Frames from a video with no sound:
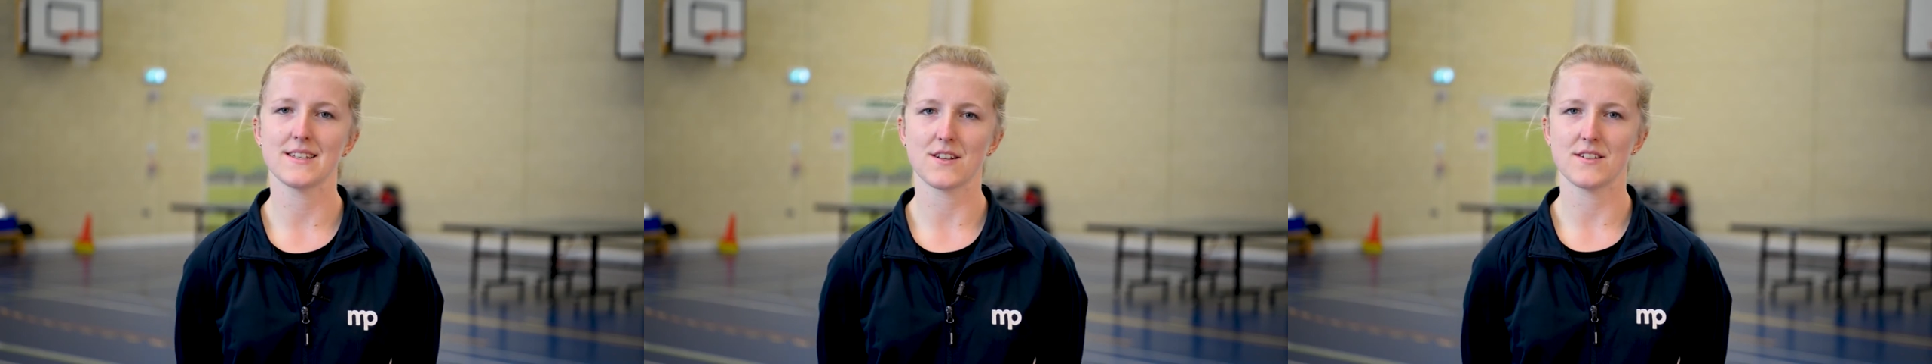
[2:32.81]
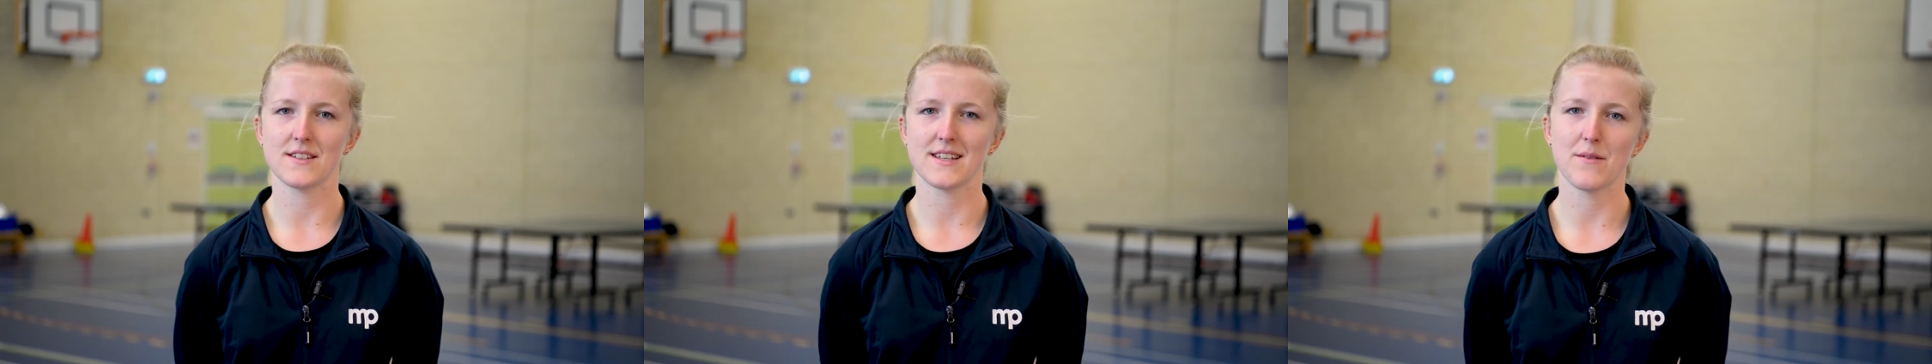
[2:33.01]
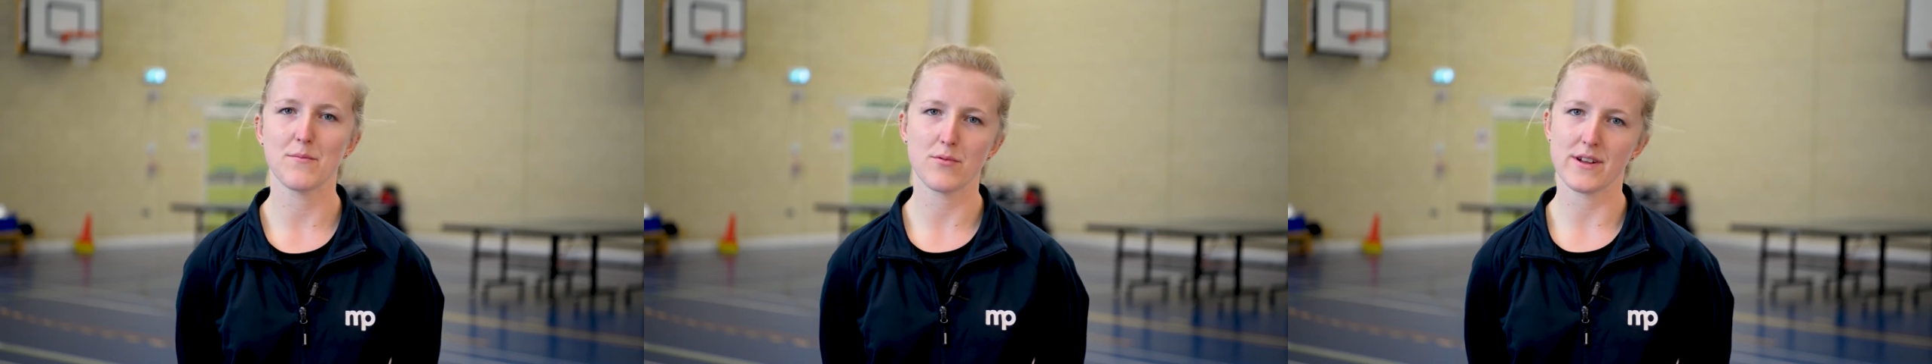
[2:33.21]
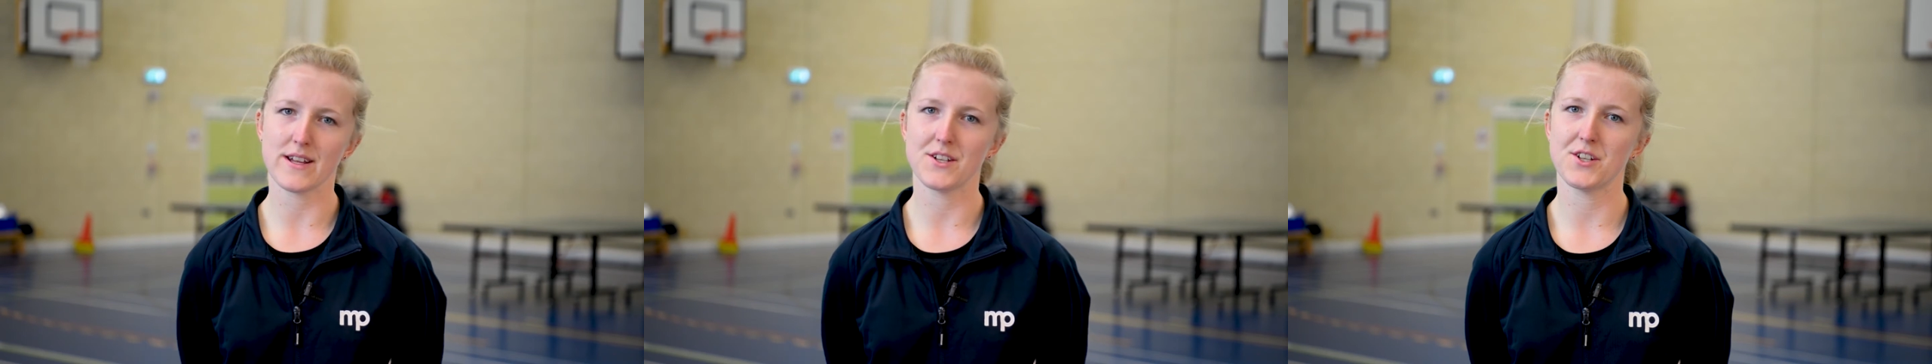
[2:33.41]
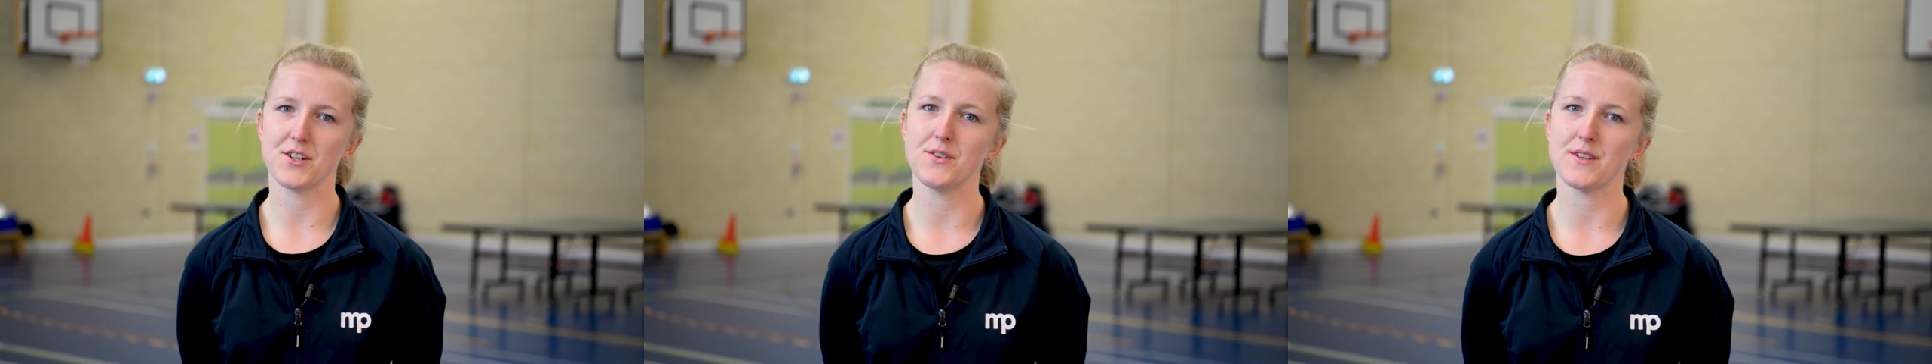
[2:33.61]
Contemporary
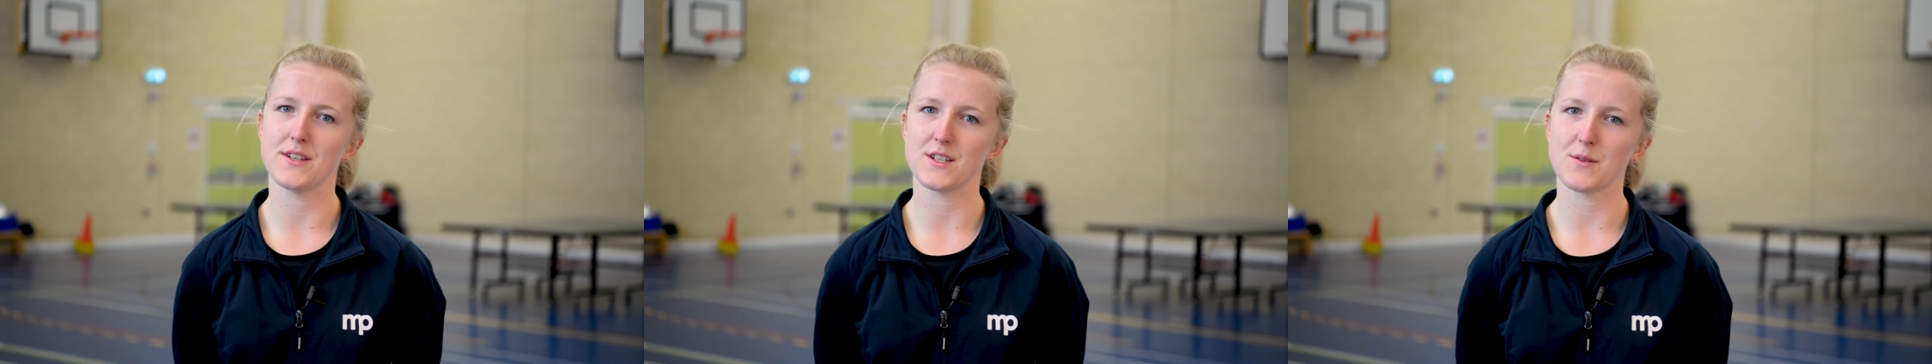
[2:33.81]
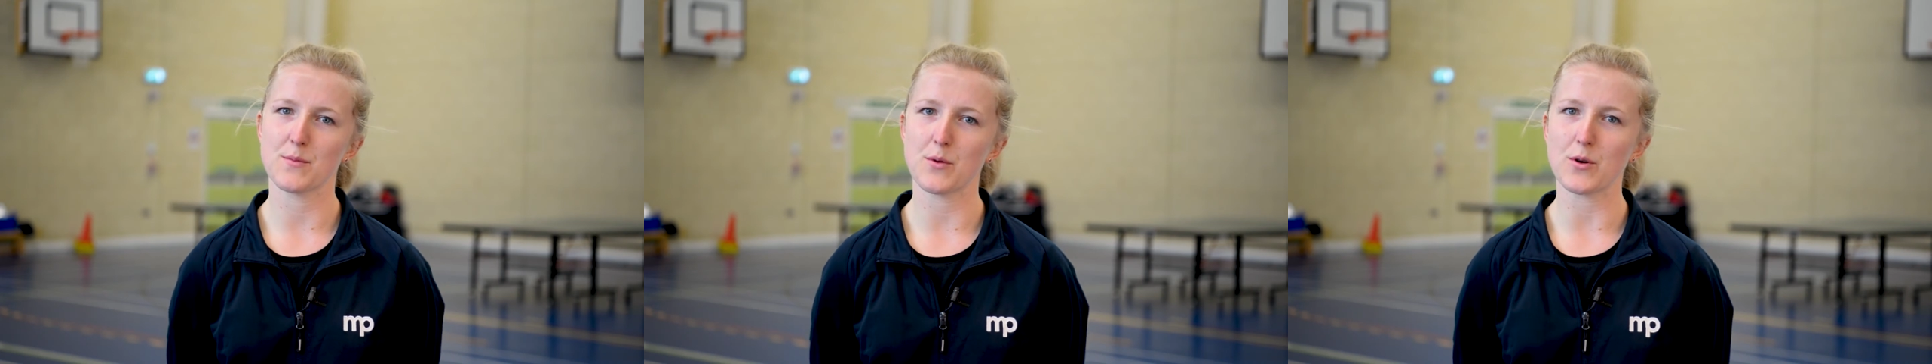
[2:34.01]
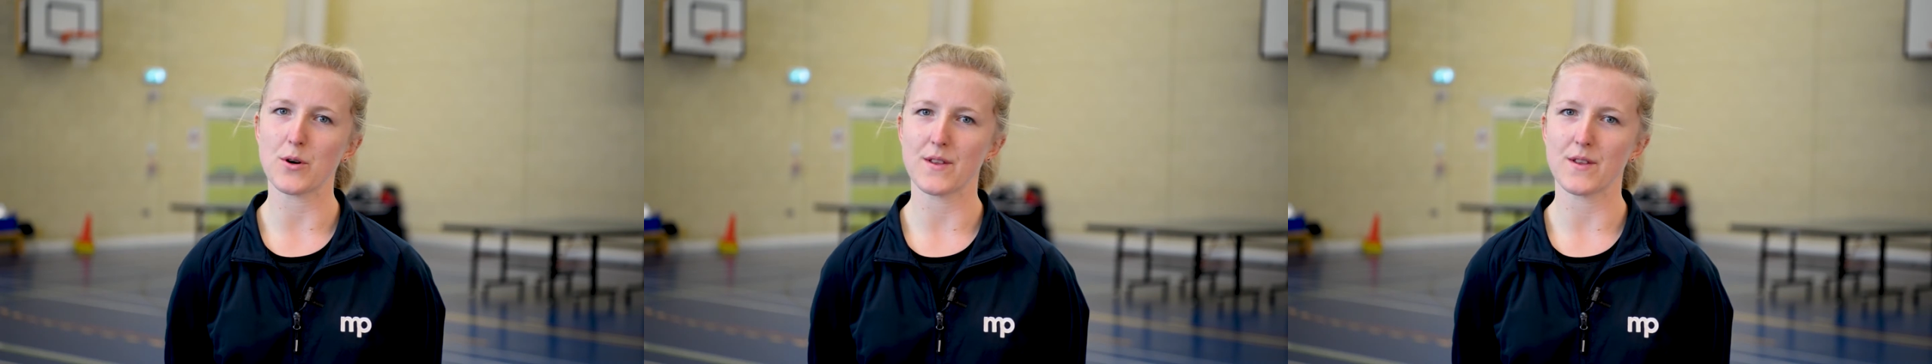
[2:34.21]
Issues in Sport,